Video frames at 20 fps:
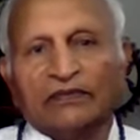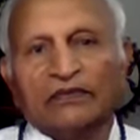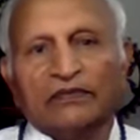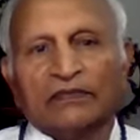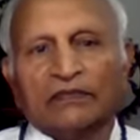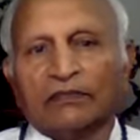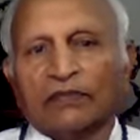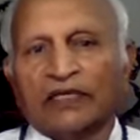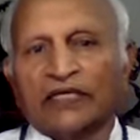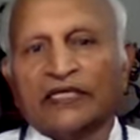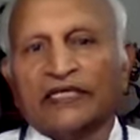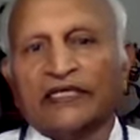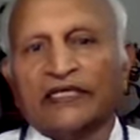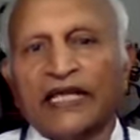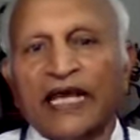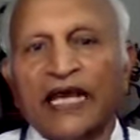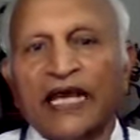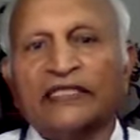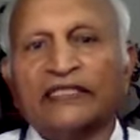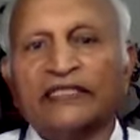but a
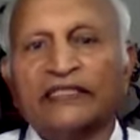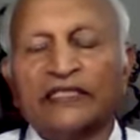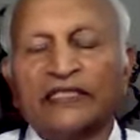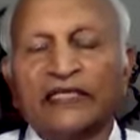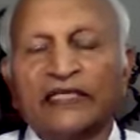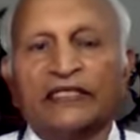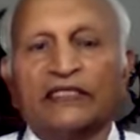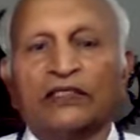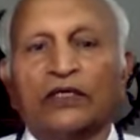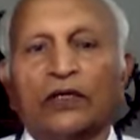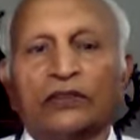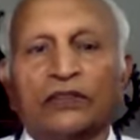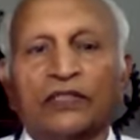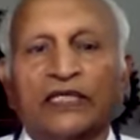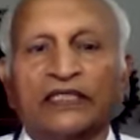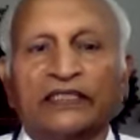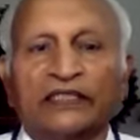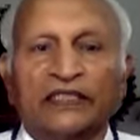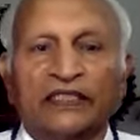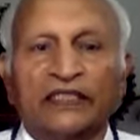dance cannot
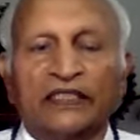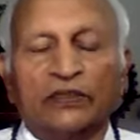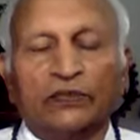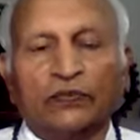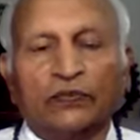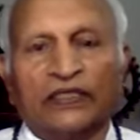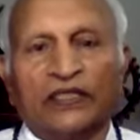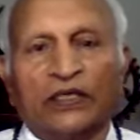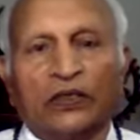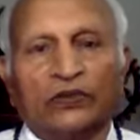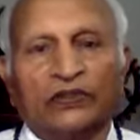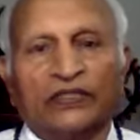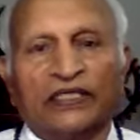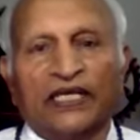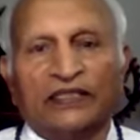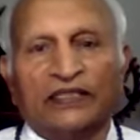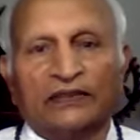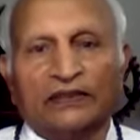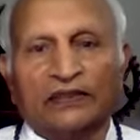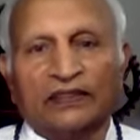exist without
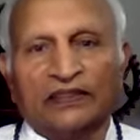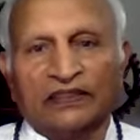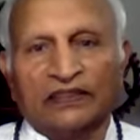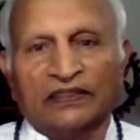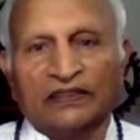dancer.